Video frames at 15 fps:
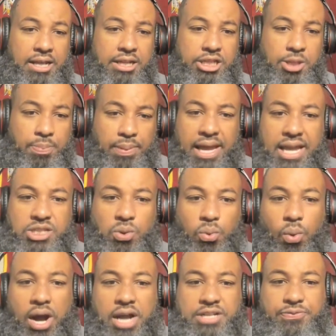the players to
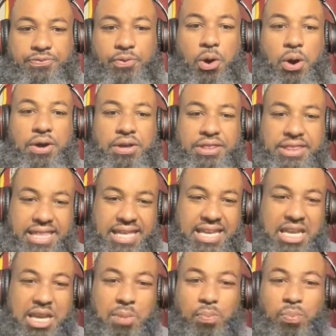watch for
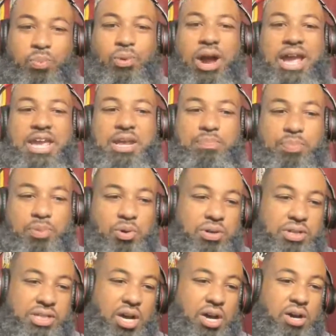the Bryant
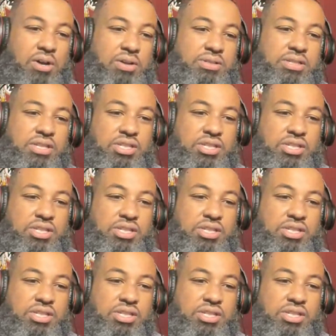Bulldogs.